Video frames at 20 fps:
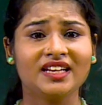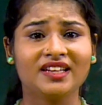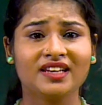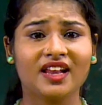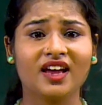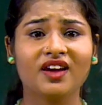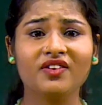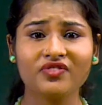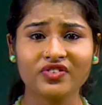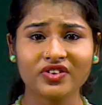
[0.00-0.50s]

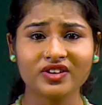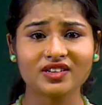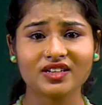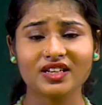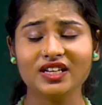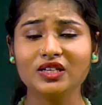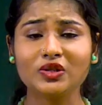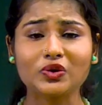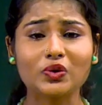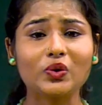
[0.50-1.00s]
never
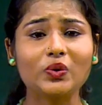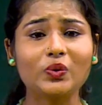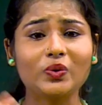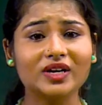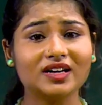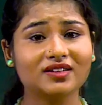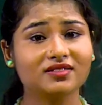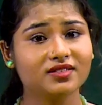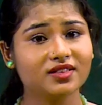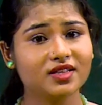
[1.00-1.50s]

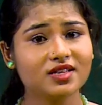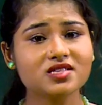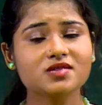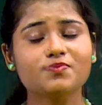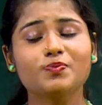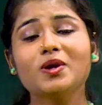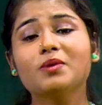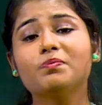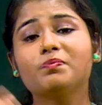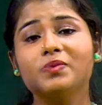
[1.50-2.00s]
included these
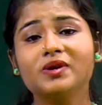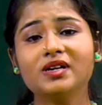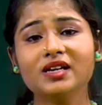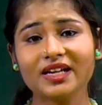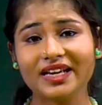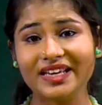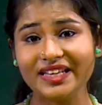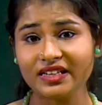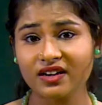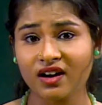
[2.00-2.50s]
people
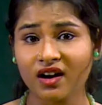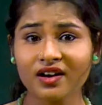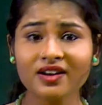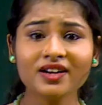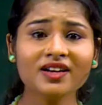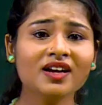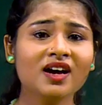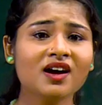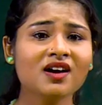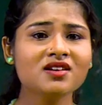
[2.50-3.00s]
in her
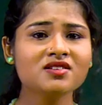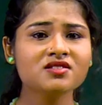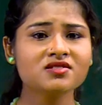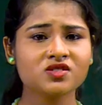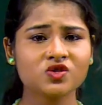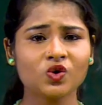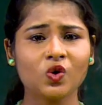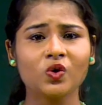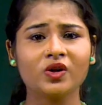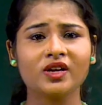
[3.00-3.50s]

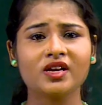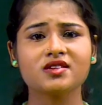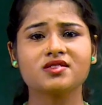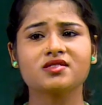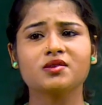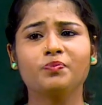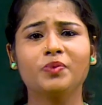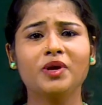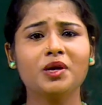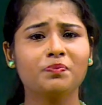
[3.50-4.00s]
stories.
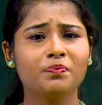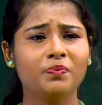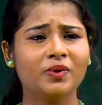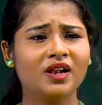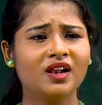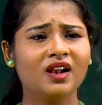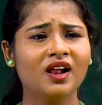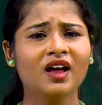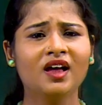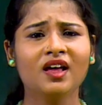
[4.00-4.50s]
The
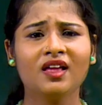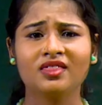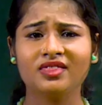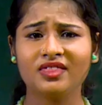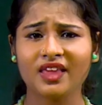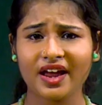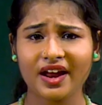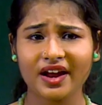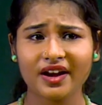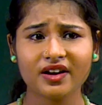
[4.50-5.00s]
people
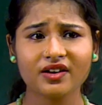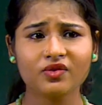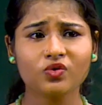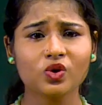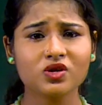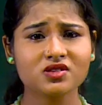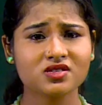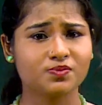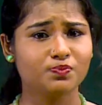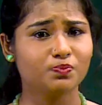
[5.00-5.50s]
there
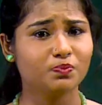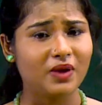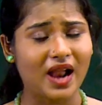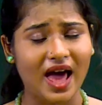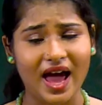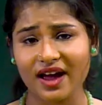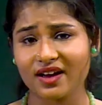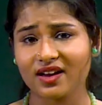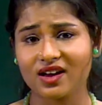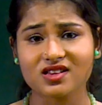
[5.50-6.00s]
was
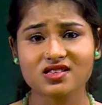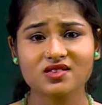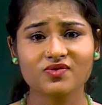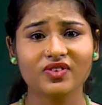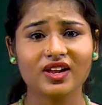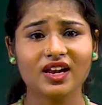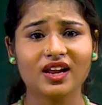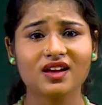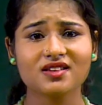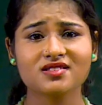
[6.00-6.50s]
black as
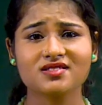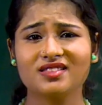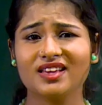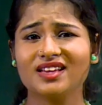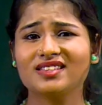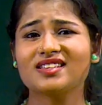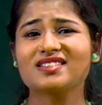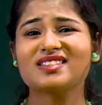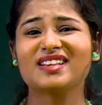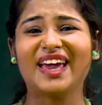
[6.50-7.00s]
well, as they
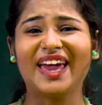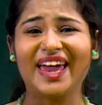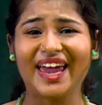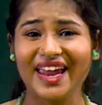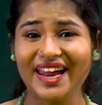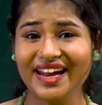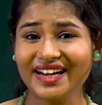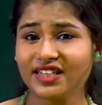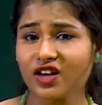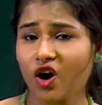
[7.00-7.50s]
just
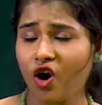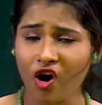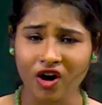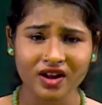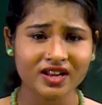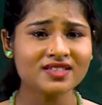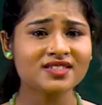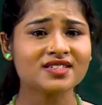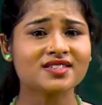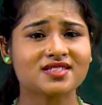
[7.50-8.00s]
ate
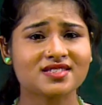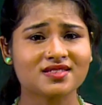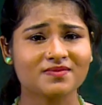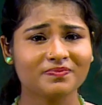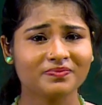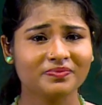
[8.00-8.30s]
oranges.